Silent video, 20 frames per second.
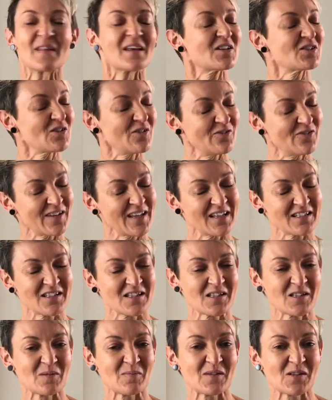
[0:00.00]
Don't forget to
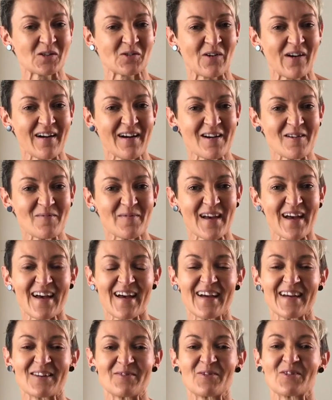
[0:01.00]
subscribe,
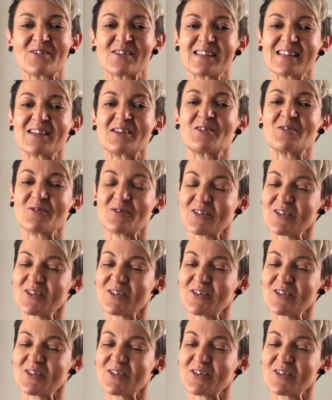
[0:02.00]
and we'll see you